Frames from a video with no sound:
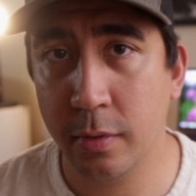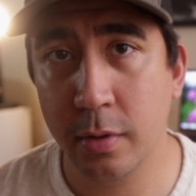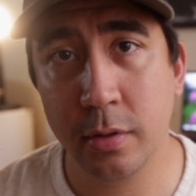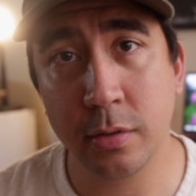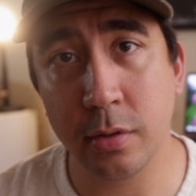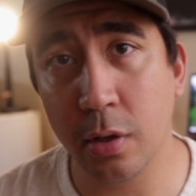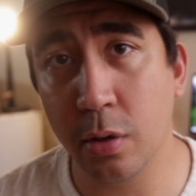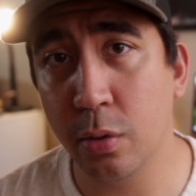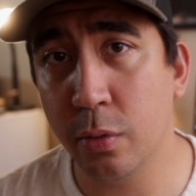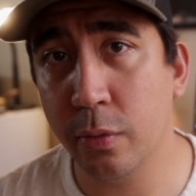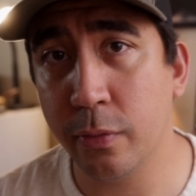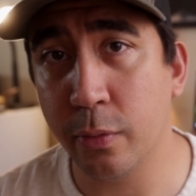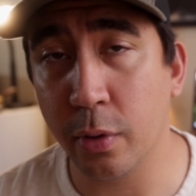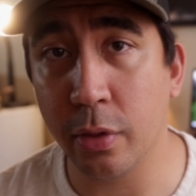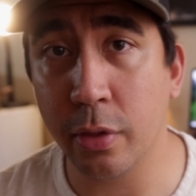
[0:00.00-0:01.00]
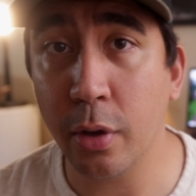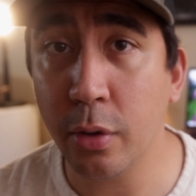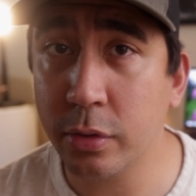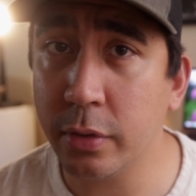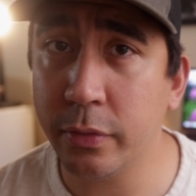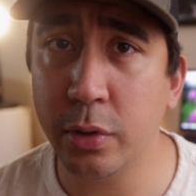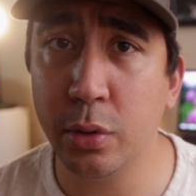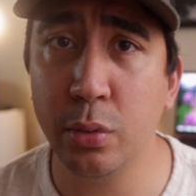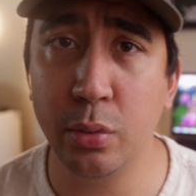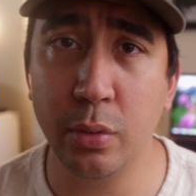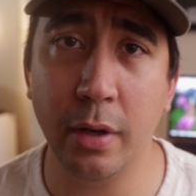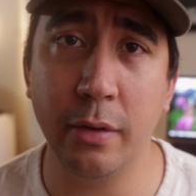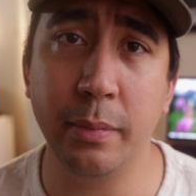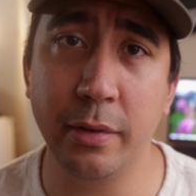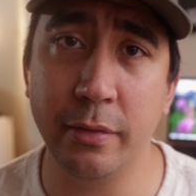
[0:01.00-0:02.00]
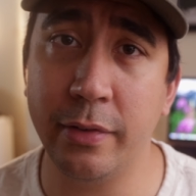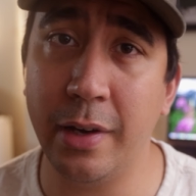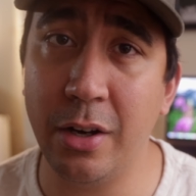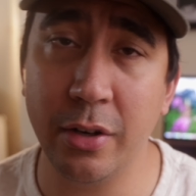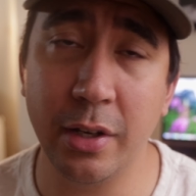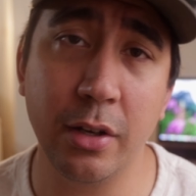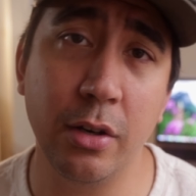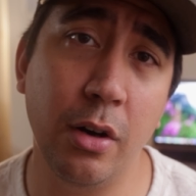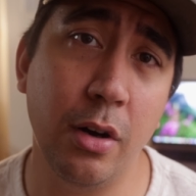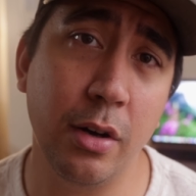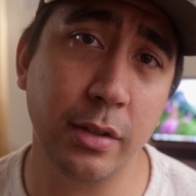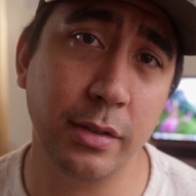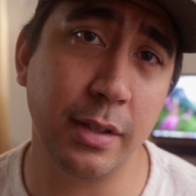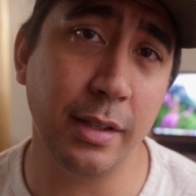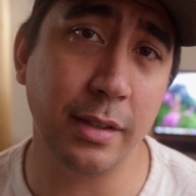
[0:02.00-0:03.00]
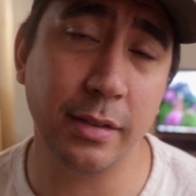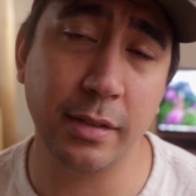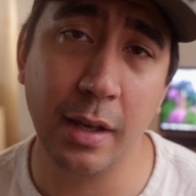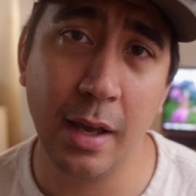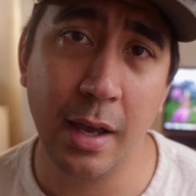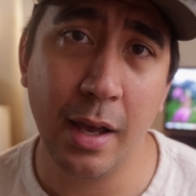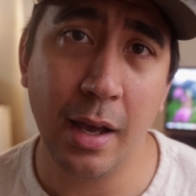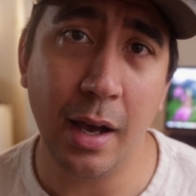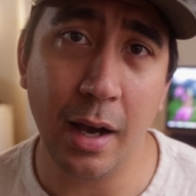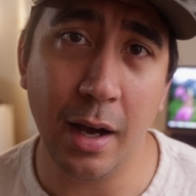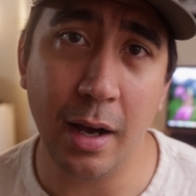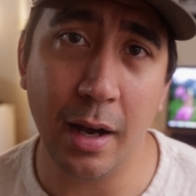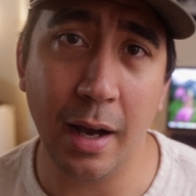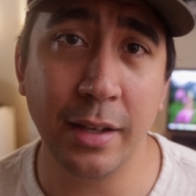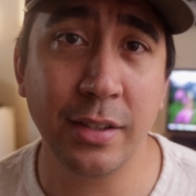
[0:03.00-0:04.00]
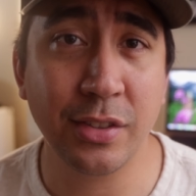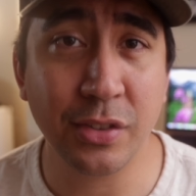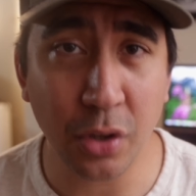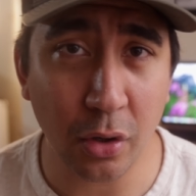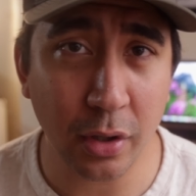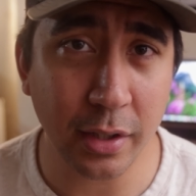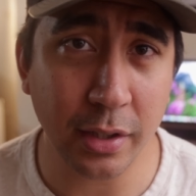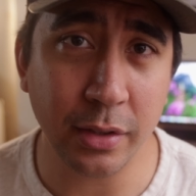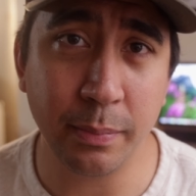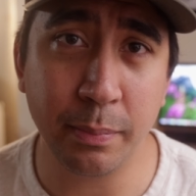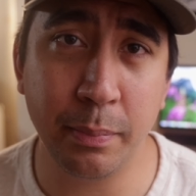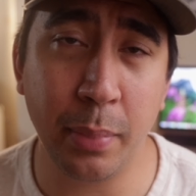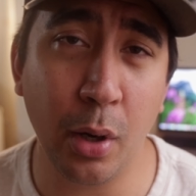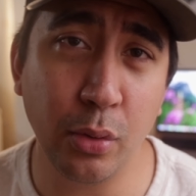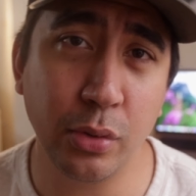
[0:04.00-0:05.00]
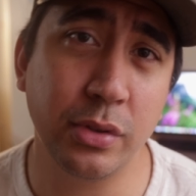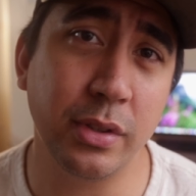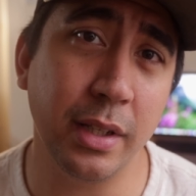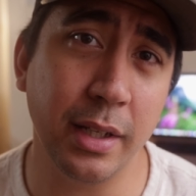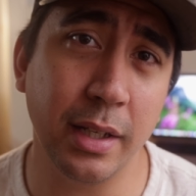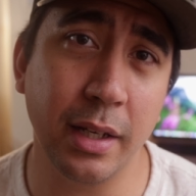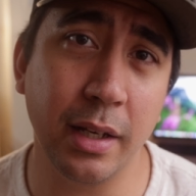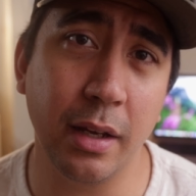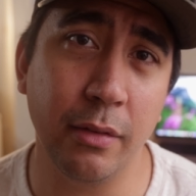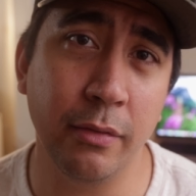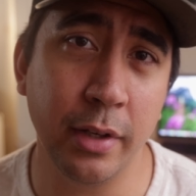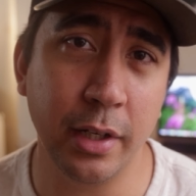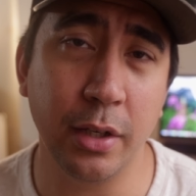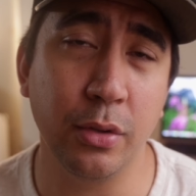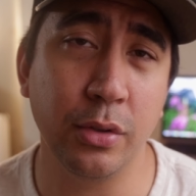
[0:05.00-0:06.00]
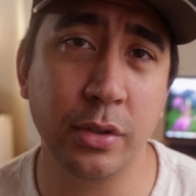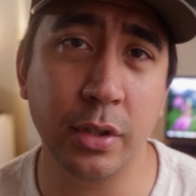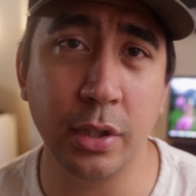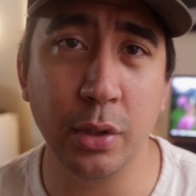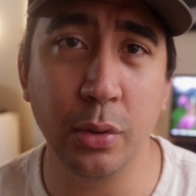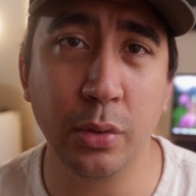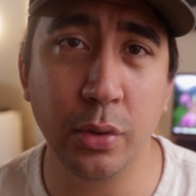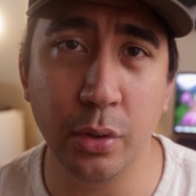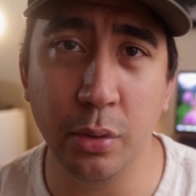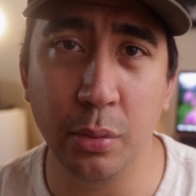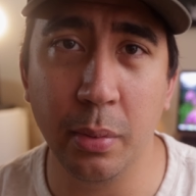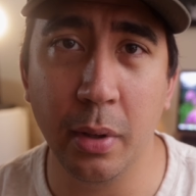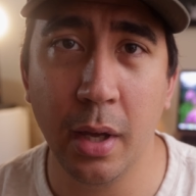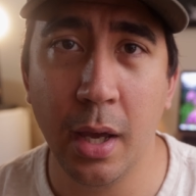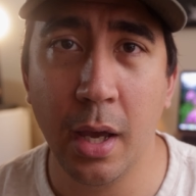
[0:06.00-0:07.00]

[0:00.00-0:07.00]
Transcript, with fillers: So for those of you who have been following along since I started posting videos to YouTube,